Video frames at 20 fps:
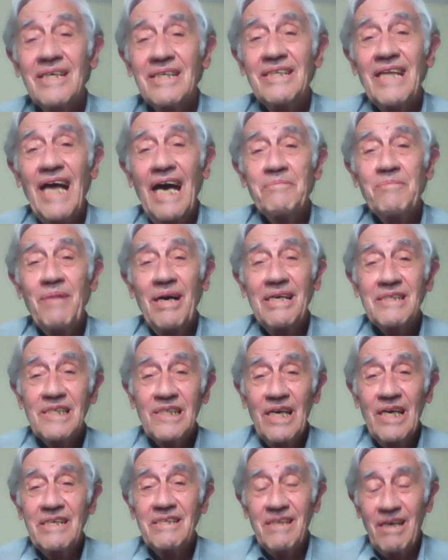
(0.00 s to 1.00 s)
9 months
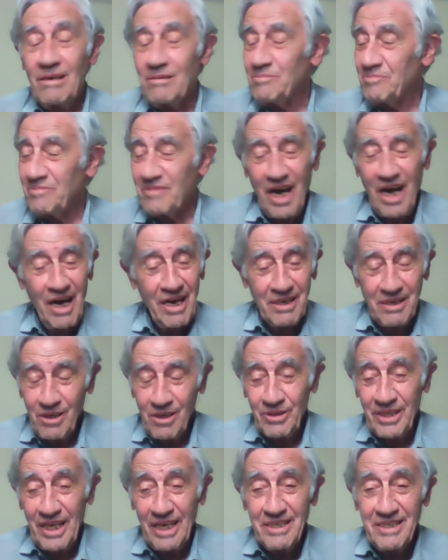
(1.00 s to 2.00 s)
later, I
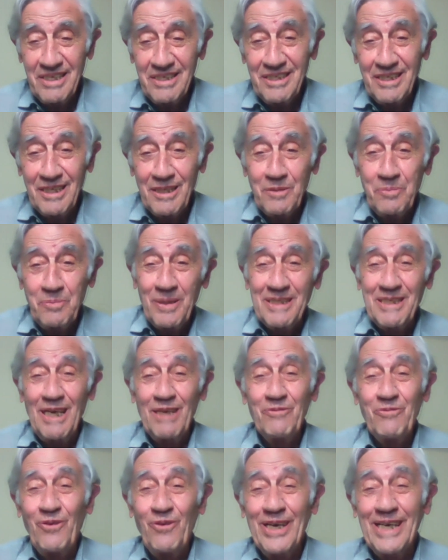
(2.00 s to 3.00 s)
got
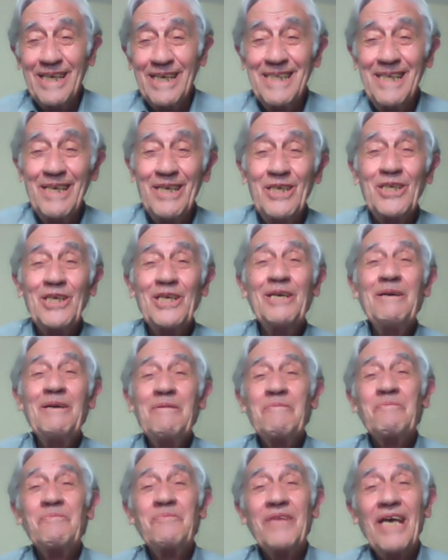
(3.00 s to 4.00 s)
86% for English.
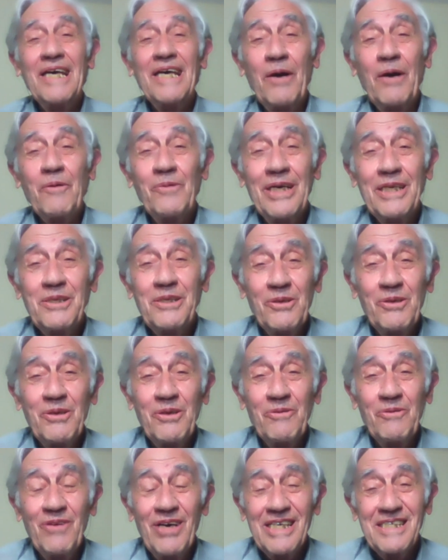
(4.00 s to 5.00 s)
And I went to
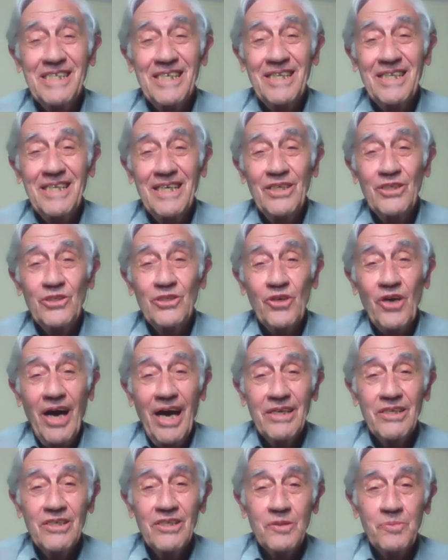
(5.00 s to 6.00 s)
university in
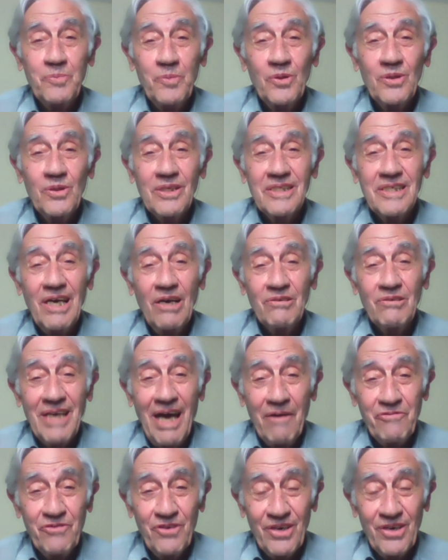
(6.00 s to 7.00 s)
Johannesburg, South
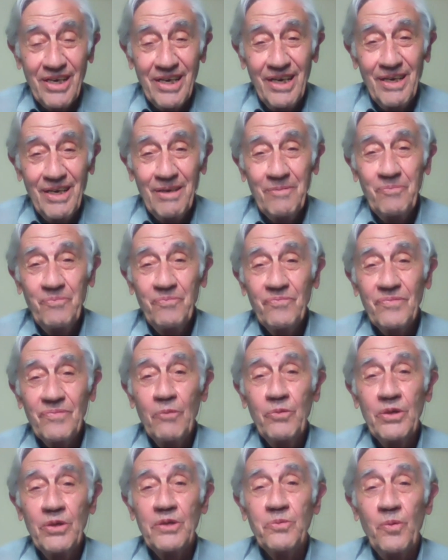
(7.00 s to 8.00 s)
Africa,
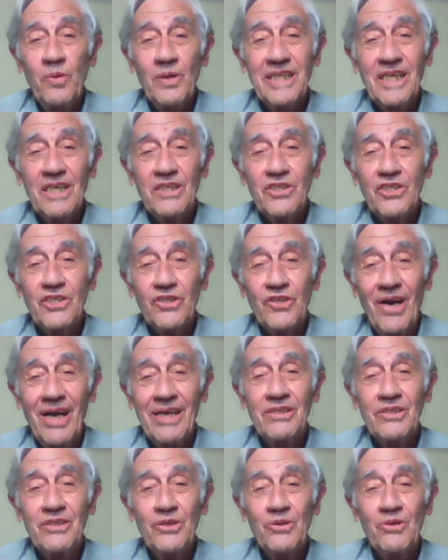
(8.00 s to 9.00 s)
with
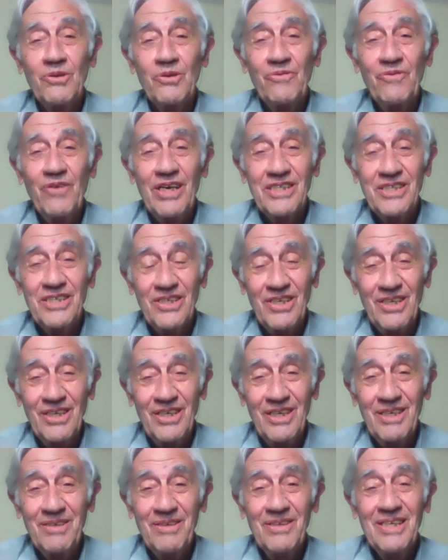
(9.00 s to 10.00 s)
Witwatersrand
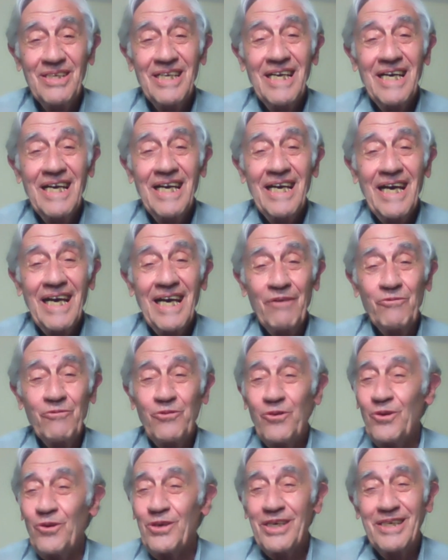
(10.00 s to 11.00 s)
University. And
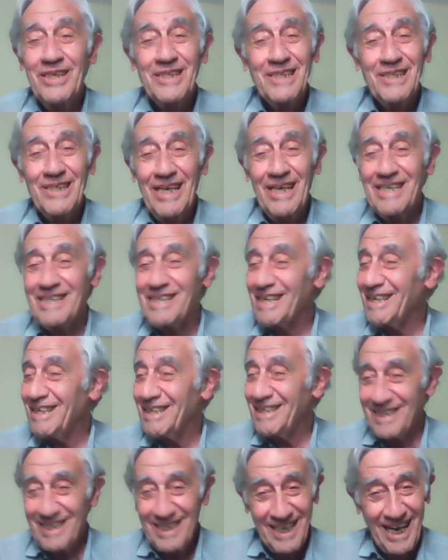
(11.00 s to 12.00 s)
4 years later,
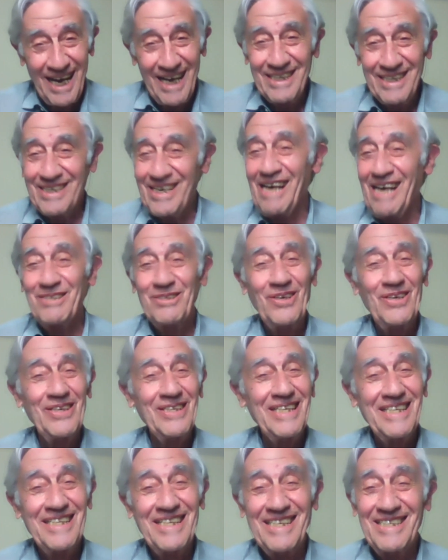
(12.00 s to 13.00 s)
I
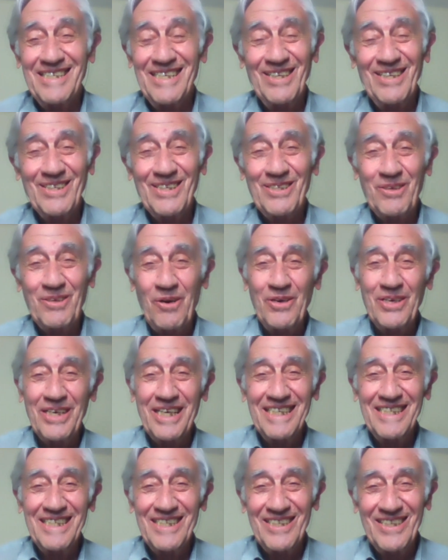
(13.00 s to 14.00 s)
graduated as an
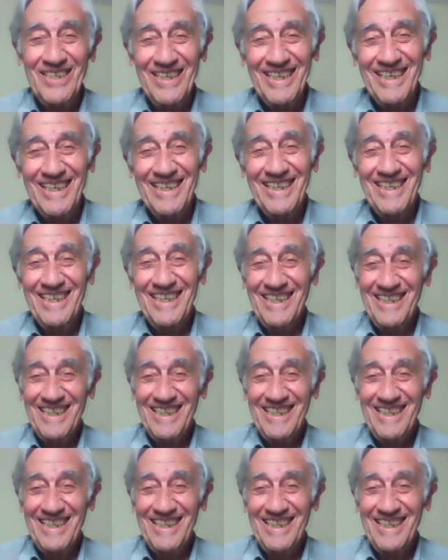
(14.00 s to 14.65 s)
electronic engineer.